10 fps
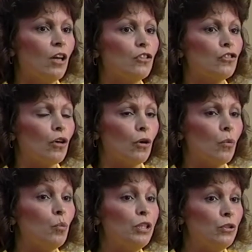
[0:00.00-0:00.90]
So
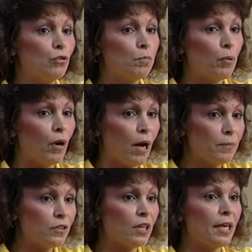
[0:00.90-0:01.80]
we use prompts
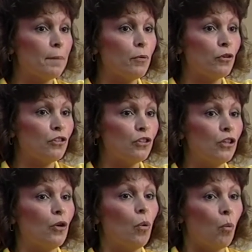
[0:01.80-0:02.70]
to let a person
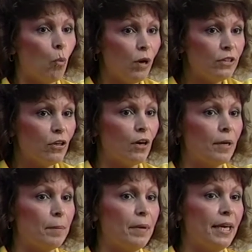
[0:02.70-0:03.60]
know what
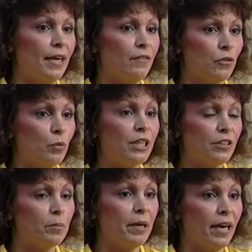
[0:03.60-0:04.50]
target behavior we
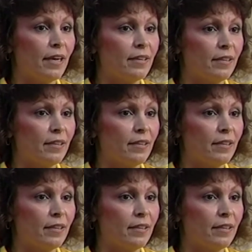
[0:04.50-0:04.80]
expect.